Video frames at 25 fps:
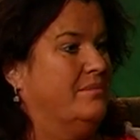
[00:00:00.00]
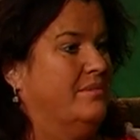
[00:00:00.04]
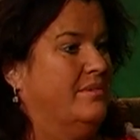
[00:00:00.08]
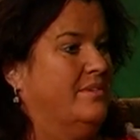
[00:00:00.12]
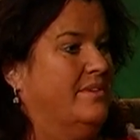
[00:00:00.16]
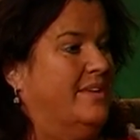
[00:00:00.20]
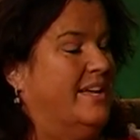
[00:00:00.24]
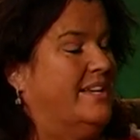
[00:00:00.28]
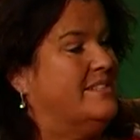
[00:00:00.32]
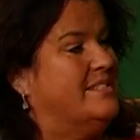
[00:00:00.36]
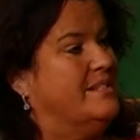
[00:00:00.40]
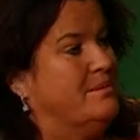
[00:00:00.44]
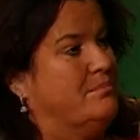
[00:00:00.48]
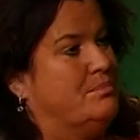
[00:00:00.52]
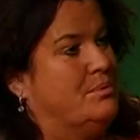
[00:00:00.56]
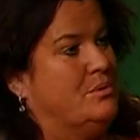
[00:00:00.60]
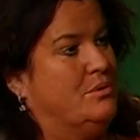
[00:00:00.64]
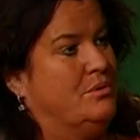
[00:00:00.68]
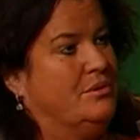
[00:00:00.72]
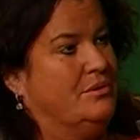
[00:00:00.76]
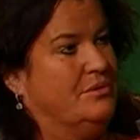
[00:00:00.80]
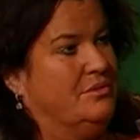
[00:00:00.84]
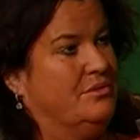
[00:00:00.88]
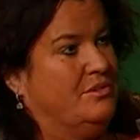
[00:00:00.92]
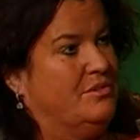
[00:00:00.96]
that's
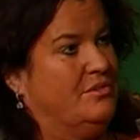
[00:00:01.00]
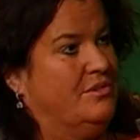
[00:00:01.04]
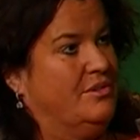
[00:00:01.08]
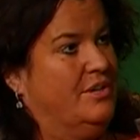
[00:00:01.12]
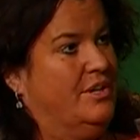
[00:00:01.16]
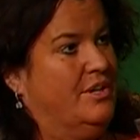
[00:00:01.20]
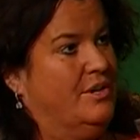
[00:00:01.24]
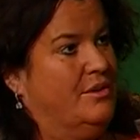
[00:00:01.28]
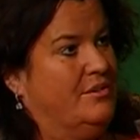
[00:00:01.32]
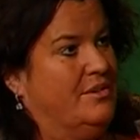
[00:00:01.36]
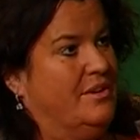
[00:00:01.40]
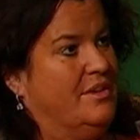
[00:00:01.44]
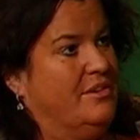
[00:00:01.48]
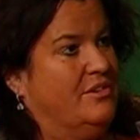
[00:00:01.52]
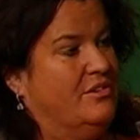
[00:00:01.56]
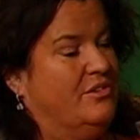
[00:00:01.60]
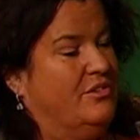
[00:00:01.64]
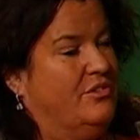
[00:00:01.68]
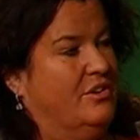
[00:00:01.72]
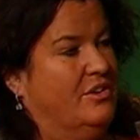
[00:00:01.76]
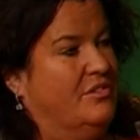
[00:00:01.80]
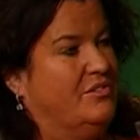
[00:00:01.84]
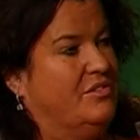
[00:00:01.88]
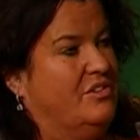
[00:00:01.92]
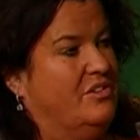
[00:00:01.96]
important, that the
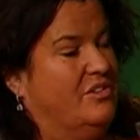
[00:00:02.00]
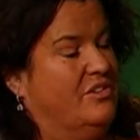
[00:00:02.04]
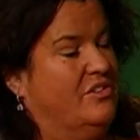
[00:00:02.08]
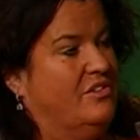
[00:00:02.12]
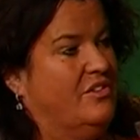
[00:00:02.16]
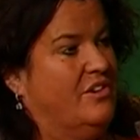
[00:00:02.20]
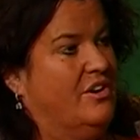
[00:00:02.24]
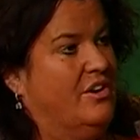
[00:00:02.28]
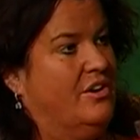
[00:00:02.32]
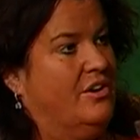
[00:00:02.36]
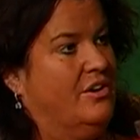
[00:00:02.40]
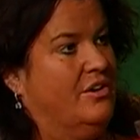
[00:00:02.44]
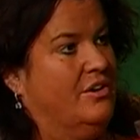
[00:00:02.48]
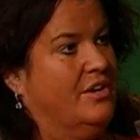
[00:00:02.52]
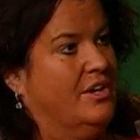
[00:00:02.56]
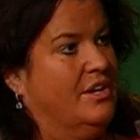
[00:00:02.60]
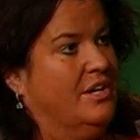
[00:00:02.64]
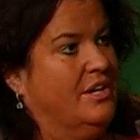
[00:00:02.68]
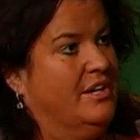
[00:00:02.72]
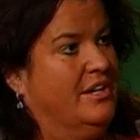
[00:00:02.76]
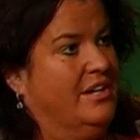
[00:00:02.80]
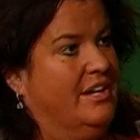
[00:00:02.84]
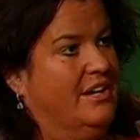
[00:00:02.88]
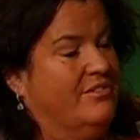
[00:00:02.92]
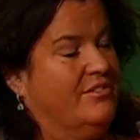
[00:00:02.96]
services are
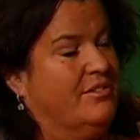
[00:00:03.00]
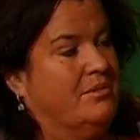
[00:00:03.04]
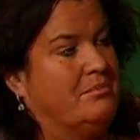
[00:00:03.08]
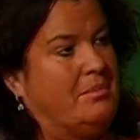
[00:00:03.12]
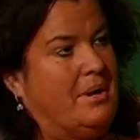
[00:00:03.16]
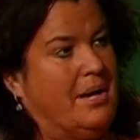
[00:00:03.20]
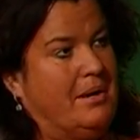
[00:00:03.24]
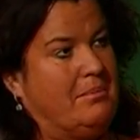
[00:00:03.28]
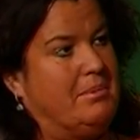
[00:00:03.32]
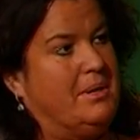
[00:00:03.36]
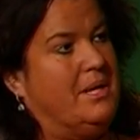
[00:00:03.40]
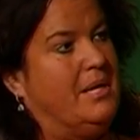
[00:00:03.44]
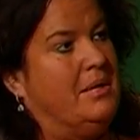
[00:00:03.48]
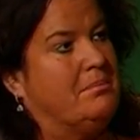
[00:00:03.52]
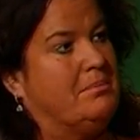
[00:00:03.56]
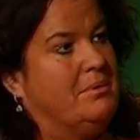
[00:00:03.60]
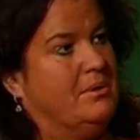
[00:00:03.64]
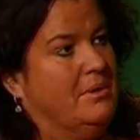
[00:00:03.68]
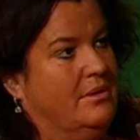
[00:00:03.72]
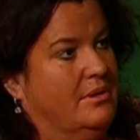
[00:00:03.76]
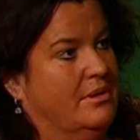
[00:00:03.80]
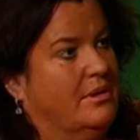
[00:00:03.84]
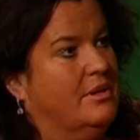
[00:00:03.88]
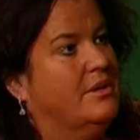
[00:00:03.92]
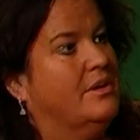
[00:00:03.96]
given by
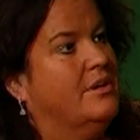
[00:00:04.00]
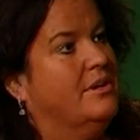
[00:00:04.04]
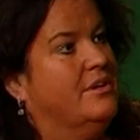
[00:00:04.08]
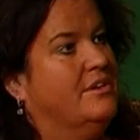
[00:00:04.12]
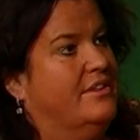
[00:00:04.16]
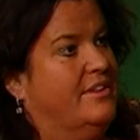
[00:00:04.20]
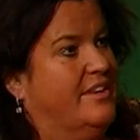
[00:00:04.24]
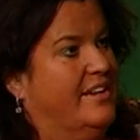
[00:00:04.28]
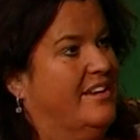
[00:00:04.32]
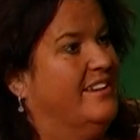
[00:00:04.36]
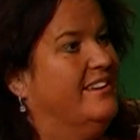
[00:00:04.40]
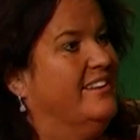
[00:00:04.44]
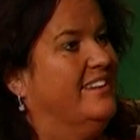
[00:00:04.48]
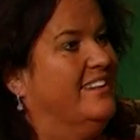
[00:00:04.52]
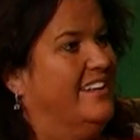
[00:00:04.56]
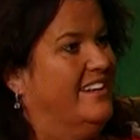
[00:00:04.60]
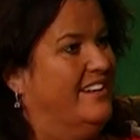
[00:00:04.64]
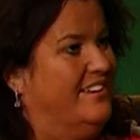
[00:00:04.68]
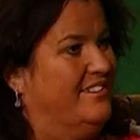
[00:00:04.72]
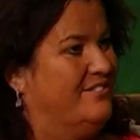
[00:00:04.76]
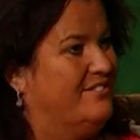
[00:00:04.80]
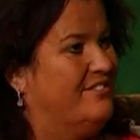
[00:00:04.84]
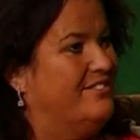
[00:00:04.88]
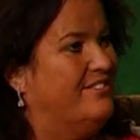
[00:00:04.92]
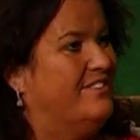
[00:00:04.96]
people that
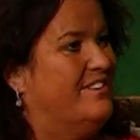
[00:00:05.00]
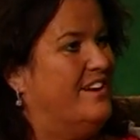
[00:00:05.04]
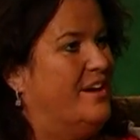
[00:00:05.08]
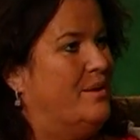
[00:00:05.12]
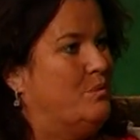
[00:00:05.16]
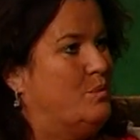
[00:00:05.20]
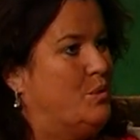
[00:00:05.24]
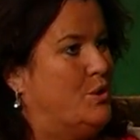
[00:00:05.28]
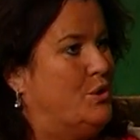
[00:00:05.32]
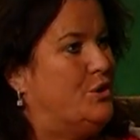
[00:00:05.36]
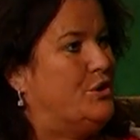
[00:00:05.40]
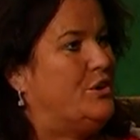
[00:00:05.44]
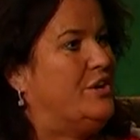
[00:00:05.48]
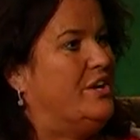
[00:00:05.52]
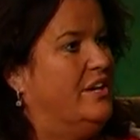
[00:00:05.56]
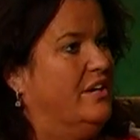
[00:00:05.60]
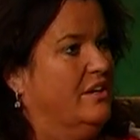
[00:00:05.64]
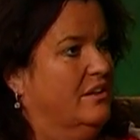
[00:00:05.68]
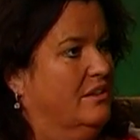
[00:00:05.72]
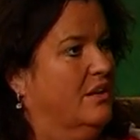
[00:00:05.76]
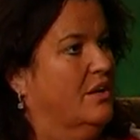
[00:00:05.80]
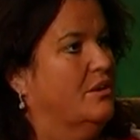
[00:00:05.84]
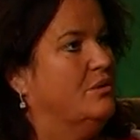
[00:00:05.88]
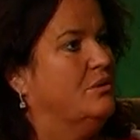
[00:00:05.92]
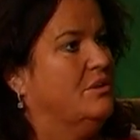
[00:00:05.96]
live and work here
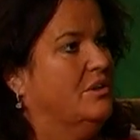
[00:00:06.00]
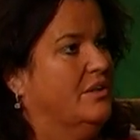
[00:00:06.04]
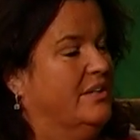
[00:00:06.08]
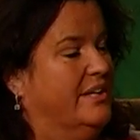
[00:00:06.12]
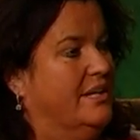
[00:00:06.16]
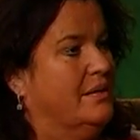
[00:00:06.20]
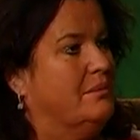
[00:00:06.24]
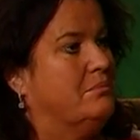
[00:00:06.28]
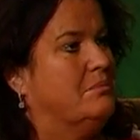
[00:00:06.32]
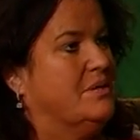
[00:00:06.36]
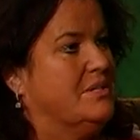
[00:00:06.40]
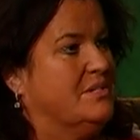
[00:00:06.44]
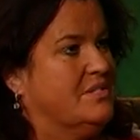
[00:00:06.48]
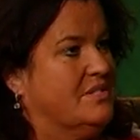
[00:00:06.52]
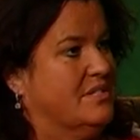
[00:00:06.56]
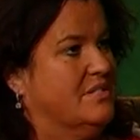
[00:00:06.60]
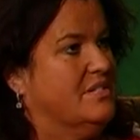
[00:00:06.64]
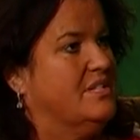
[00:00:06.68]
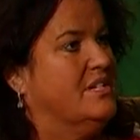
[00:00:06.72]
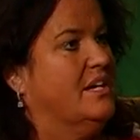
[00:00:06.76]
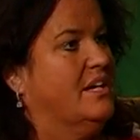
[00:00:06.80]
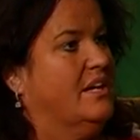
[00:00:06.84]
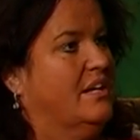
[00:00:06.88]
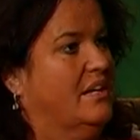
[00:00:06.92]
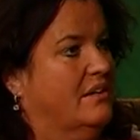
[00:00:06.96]
locally in
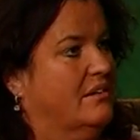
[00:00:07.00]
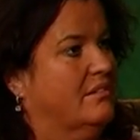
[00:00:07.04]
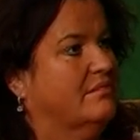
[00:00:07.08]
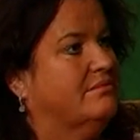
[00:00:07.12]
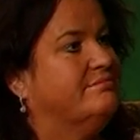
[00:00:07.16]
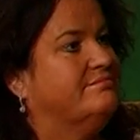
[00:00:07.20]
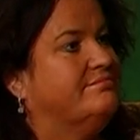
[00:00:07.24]
Muscatine.